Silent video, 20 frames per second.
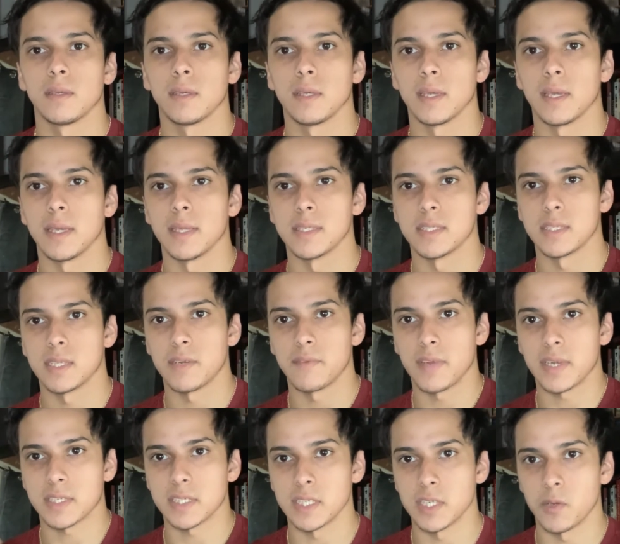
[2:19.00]
Instead of
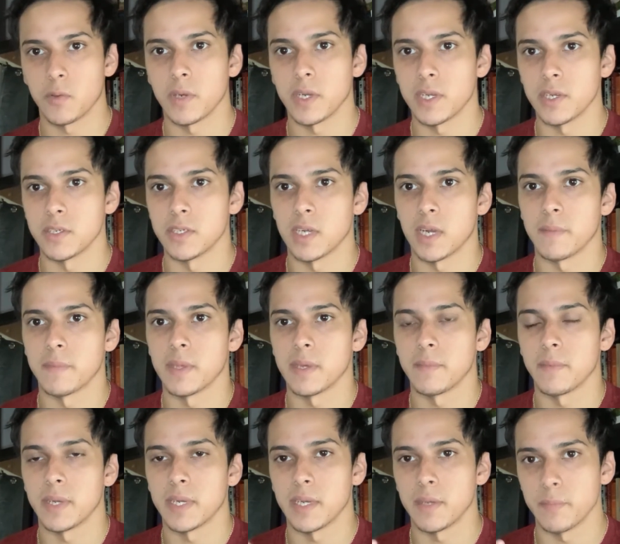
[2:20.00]
actually quitting your job, that
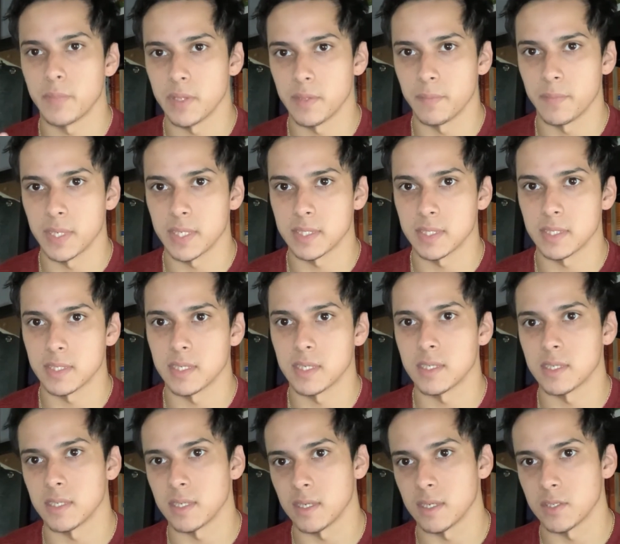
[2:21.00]
might not be the best
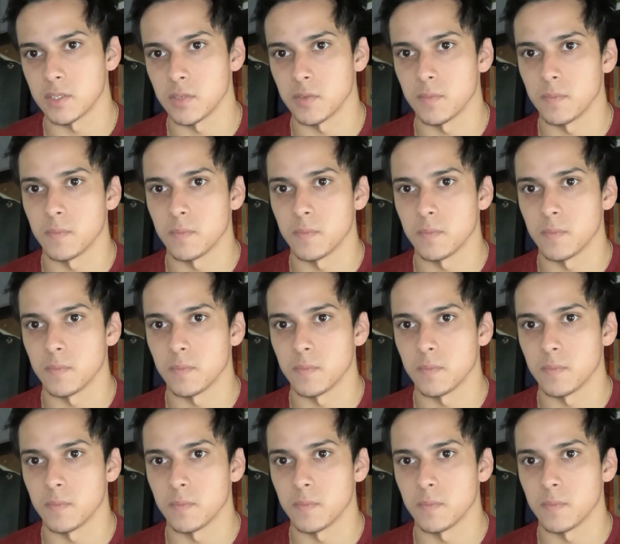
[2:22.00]
decision because you